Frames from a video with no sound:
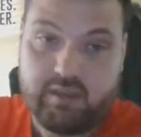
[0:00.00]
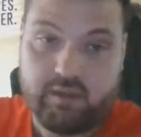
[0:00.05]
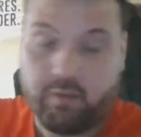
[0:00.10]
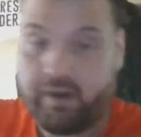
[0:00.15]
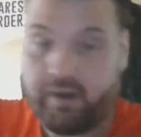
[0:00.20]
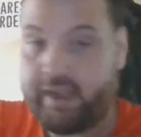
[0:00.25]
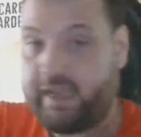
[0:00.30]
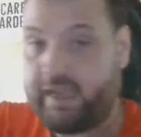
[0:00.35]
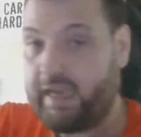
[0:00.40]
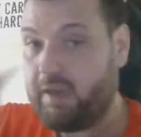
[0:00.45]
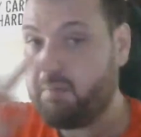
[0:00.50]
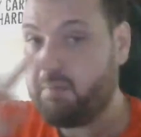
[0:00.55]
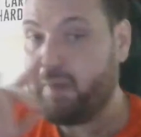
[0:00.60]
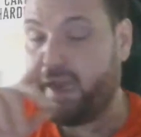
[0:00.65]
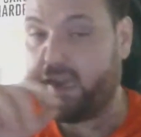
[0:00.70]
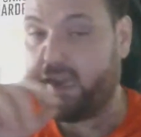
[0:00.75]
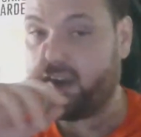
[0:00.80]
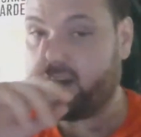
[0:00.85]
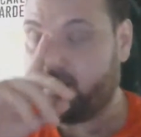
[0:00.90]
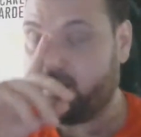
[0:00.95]
When I came
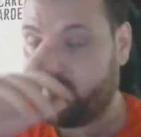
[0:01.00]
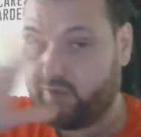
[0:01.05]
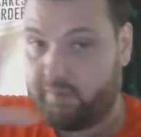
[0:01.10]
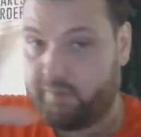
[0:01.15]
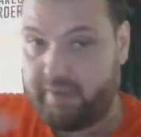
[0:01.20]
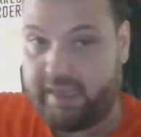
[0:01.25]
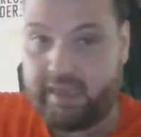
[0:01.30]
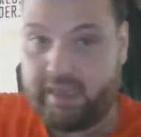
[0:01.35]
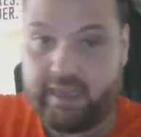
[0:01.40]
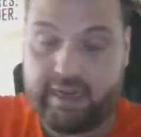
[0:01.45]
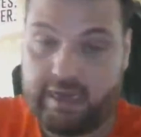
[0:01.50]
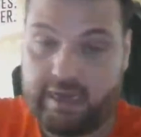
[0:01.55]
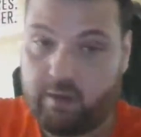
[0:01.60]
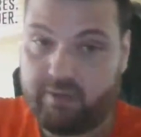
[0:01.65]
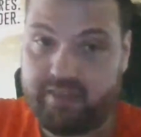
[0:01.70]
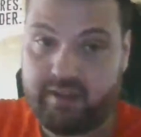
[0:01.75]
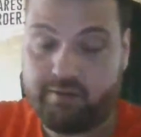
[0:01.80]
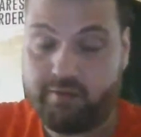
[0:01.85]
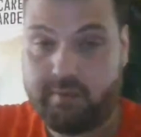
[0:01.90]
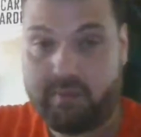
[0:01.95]
back from hanging out
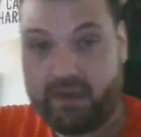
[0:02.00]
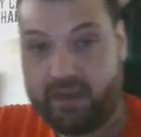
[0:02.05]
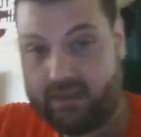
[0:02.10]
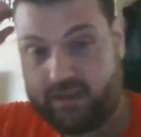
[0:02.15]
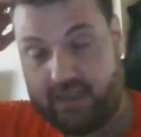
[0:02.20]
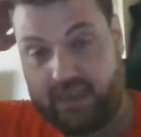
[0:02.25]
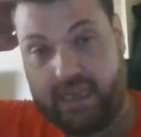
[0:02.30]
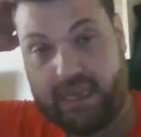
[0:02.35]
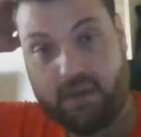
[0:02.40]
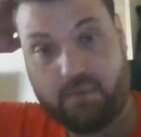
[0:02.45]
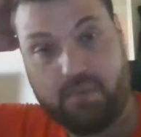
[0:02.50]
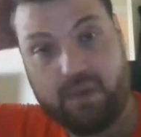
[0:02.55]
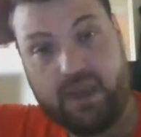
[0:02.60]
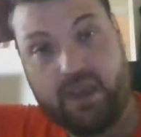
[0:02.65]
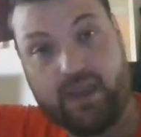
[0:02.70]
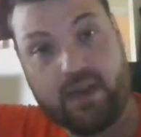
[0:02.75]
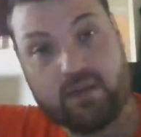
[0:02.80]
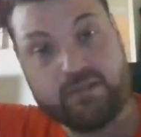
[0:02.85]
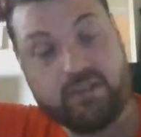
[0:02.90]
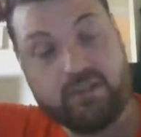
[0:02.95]
with everybody at the
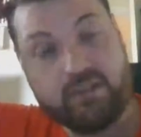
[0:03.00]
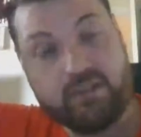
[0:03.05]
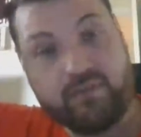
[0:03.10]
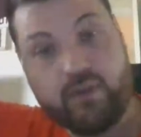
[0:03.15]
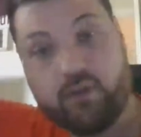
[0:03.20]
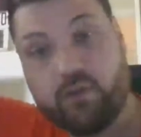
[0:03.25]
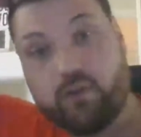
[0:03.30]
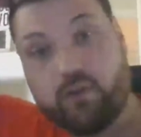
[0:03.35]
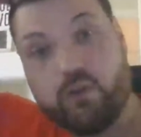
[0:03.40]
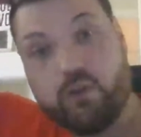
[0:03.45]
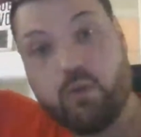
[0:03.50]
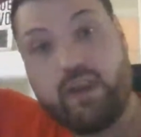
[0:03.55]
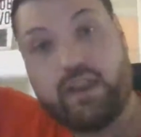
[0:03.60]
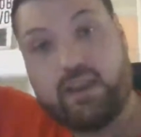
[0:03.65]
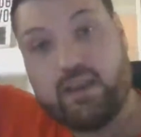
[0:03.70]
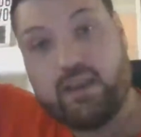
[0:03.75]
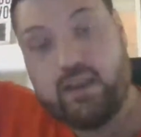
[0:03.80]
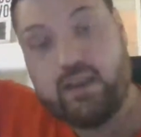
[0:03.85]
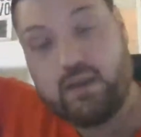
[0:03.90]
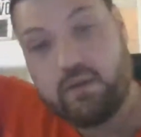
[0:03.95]
campaign, I was in for a rude
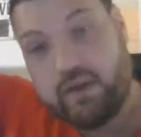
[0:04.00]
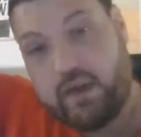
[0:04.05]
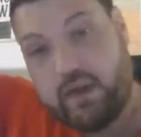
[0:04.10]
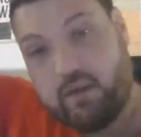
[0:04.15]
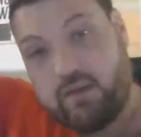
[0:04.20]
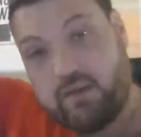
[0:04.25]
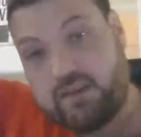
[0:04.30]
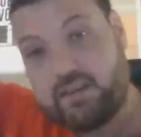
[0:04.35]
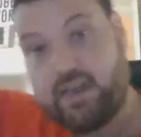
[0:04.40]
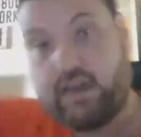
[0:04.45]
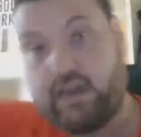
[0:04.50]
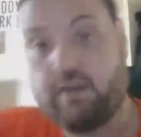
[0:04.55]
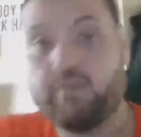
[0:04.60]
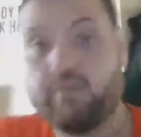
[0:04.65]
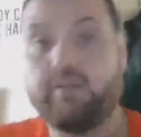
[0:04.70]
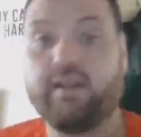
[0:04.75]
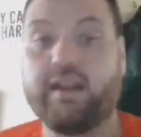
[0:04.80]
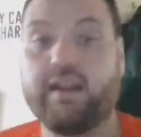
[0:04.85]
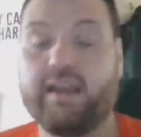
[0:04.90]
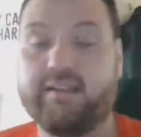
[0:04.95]
awakening when I went
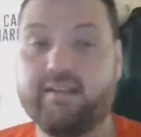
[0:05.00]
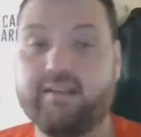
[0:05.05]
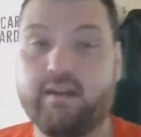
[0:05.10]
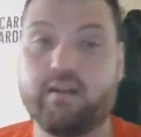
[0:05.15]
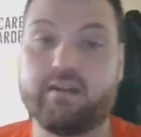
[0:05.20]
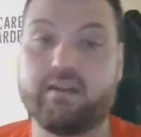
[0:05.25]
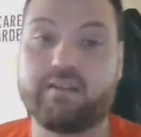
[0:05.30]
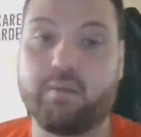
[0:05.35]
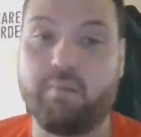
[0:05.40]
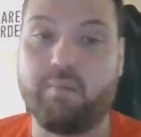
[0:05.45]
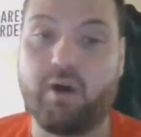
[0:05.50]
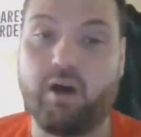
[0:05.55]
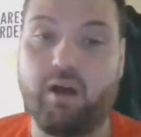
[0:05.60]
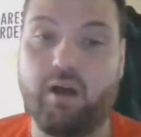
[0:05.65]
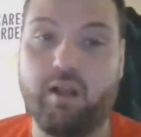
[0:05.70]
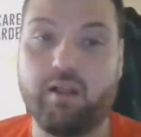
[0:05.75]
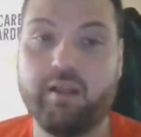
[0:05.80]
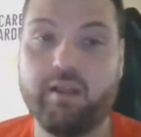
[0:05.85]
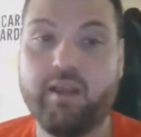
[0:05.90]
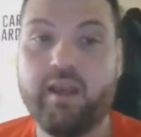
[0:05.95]
down and had dinner at the
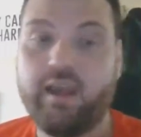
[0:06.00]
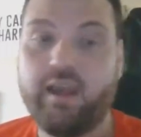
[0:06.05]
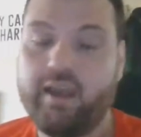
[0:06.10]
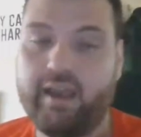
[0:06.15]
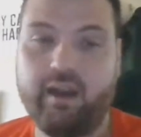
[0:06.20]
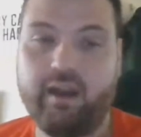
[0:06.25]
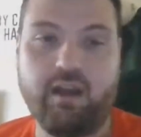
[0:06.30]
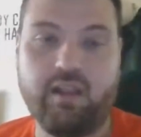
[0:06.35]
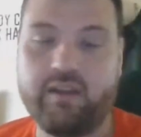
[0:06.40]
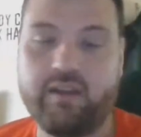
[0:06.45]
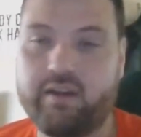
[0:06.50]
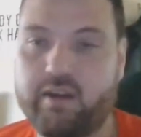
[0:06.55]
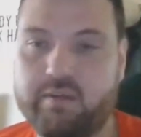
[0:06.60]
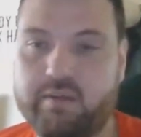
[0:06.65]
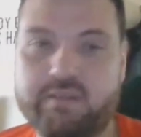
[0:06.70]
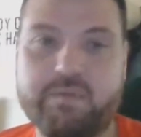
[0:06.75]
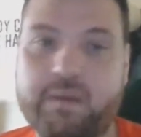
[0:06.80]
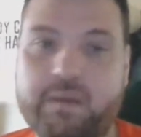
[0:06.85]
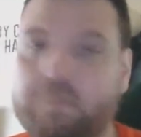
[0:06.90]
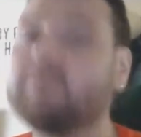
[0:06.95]
mall. And all I
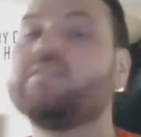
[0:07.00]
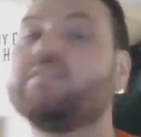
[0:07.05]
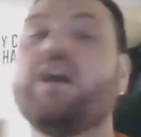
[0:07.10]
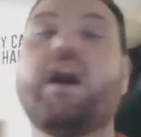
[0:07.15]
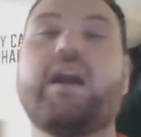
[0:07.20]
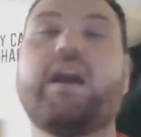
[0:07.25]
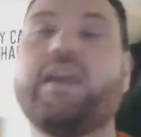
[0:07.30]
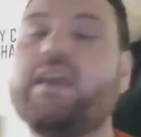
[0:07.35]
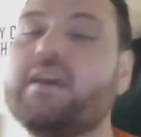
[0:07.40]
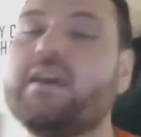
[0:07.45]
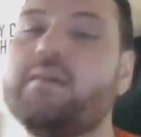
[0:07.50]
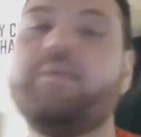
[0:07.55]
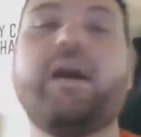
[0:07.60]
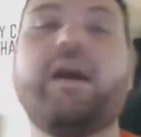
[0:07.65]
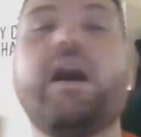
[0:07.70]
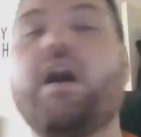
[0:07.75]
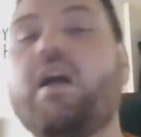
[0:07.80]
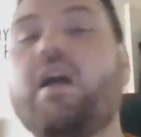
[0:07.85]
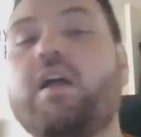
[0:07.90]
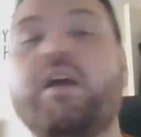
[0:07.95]
heard was people talking
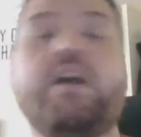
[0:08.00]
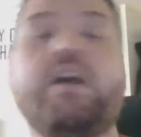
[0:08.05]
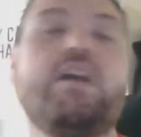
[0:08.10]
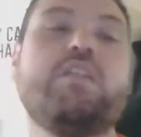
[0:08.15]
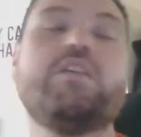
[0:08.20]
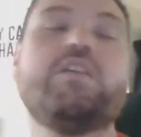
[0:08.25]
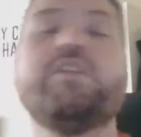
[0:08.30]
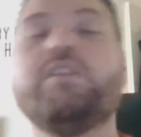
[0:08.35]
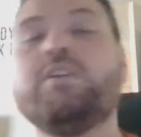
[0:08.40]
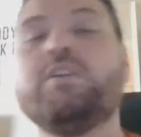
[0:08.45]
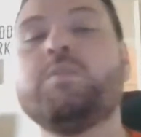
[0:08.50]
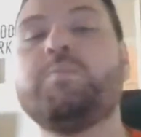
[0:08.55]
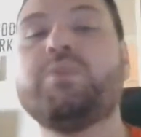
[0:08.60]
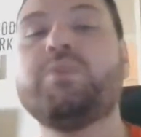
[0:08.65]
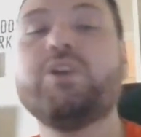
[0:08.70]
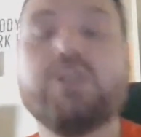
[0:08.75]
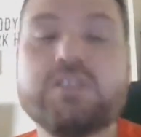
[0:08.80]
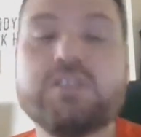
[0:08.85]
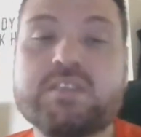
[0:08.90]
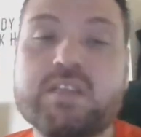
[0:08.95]
about their new
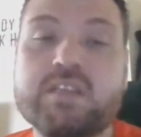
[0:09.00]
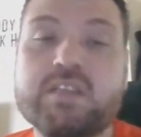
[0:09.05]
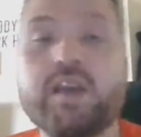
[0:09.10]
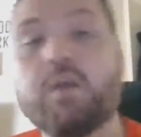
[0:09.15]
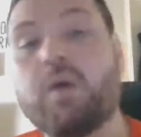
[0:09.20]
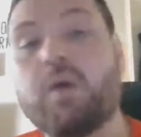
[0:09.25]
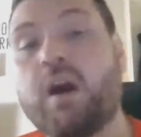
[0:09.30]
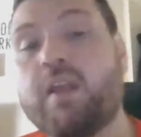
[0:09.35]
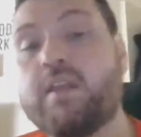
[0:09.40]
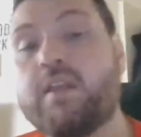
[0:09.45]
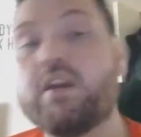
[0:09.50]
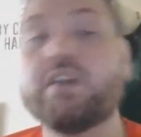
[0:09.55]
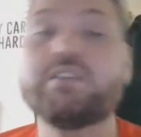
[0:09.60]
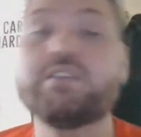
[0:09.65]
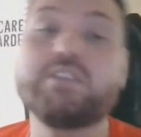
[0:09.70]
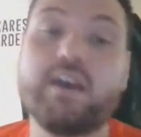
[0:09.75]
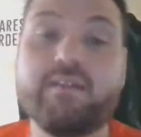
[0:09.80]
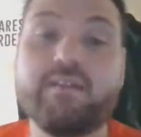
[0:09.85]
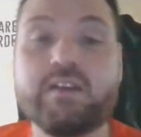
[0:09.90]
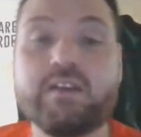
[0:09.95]
boots that they want that are
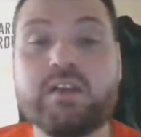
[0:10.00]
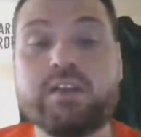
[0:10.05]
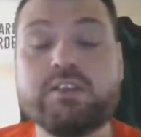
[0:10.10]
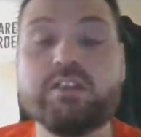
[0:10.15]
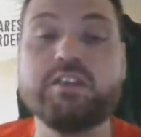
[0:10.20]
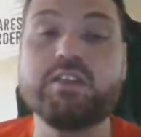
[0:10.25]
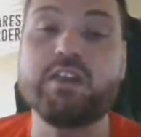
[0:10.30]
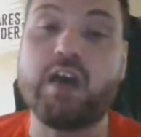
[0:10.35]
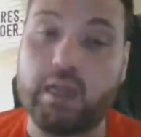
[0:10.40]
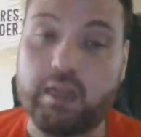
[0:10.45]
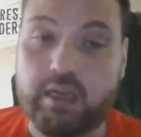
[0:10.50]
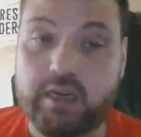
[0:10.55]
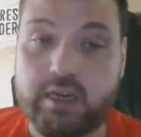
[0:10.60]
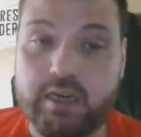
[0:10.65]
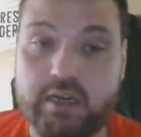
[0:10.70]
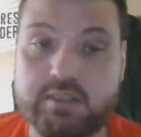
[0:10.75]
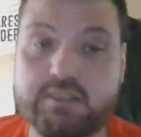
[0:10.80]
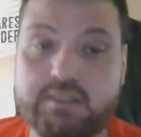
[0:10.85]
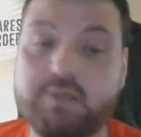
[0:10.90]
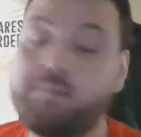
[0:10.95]

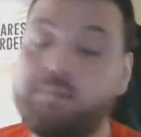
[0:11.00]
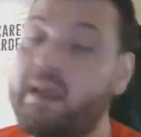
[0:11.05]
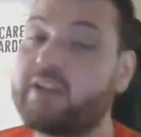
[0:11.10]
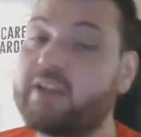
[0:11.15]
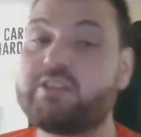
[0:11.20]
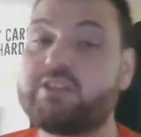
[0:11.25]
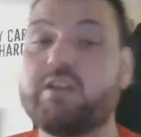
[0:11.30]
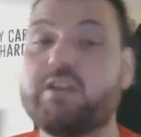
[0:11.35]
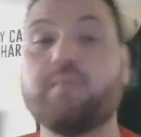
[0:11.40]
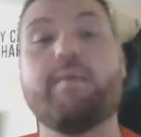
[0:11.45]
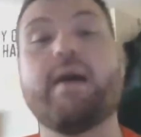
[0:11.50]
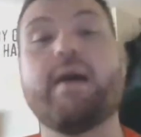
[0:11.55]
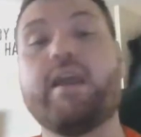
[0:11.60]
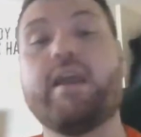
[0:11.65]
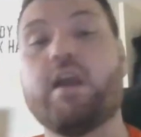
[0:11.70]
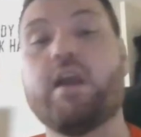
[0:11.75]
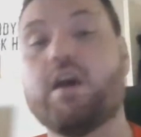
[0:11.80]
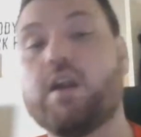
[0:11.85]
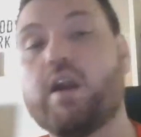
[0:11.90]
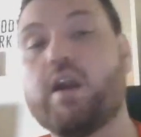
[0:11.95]
$700 to match their
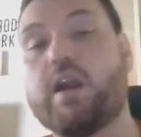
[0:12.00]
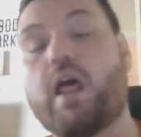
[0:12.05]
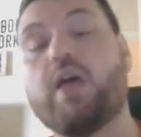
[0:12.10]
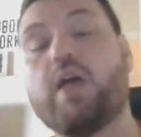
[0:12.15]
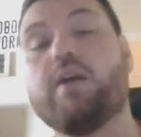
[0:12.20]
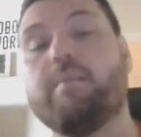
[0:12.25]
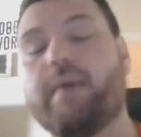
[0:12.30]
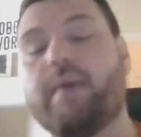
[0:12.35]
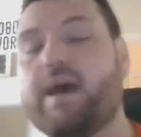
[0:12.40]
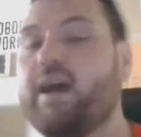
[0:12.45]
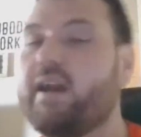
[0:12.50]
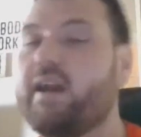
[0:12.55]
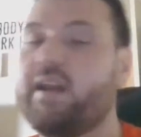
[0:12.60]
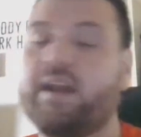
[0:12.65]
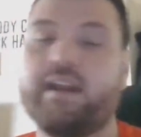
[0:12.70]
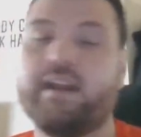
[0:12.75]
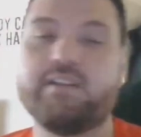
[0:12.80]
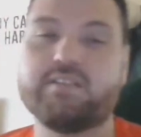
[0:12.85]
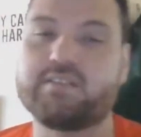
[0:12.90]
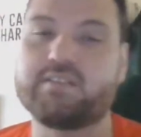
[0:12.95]
$800
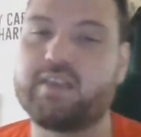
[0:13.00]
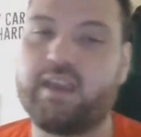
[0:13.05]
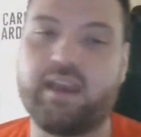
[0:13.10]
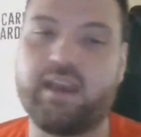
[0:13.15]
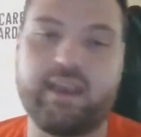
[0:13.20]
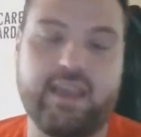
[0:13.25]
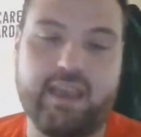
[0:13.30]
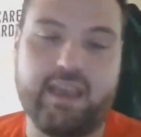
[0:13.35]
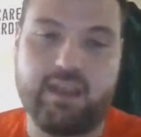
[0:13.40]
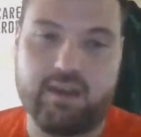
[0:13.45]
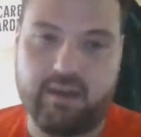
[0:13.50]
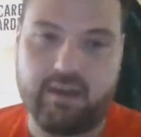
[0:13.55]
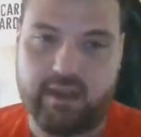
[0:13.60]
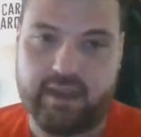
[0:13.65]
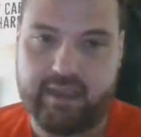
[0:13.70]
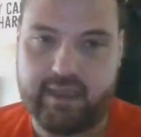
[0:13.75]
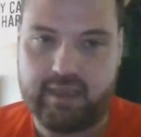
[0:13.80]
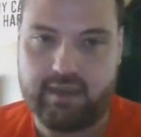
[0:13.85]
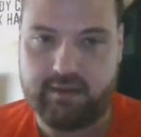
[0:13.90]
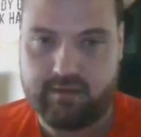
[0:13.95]
bag. And I can't,
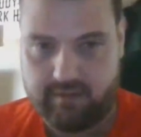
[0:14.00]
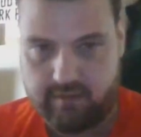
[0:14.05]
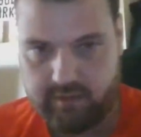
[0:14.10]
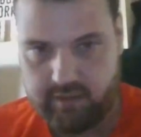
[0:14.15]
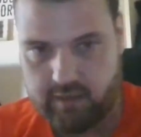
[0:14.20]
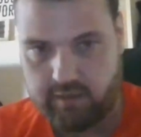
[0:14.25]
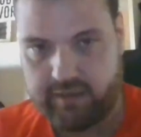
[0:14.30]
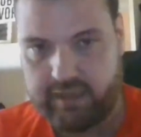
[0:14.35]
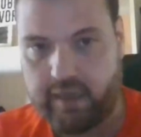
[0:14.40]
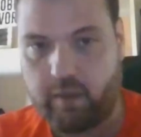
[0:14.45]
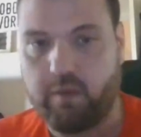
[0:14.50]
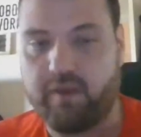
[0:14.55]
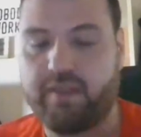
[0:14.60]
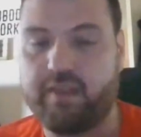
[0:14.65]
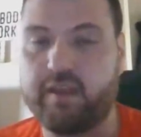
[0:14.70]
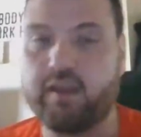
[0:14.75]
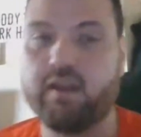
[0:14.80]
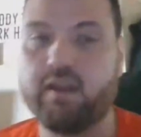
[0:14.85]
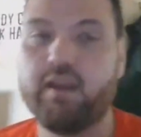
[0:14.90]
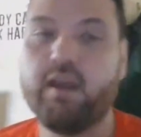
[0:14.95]
get
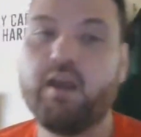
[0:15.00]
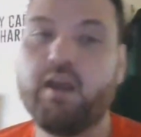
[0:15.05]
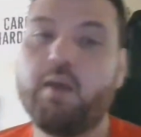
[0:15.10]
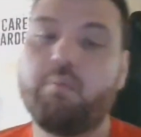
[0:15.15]
with it.